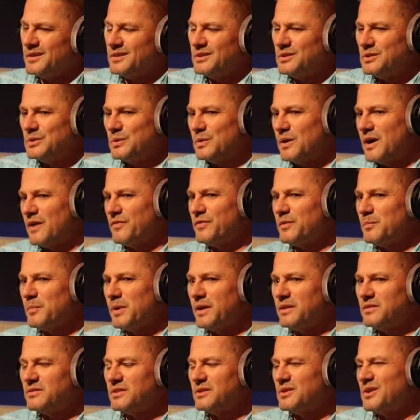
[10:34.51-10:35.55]
too often
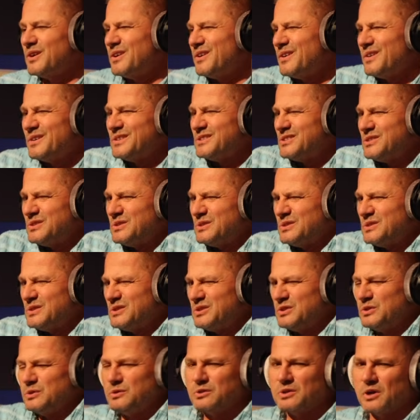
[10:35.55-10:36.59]
men said, oh, it's
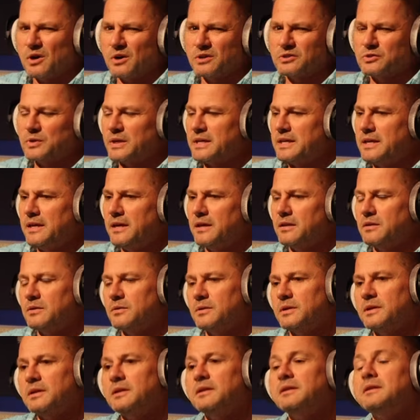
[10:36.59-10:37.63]
too hard, so I can't do
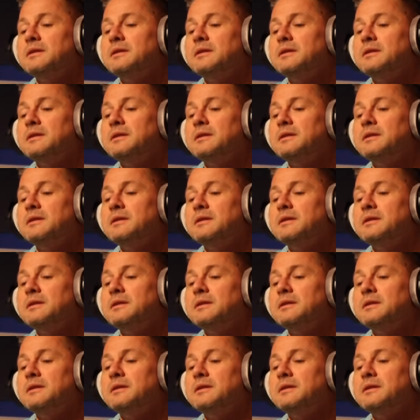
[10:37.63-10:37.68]
it.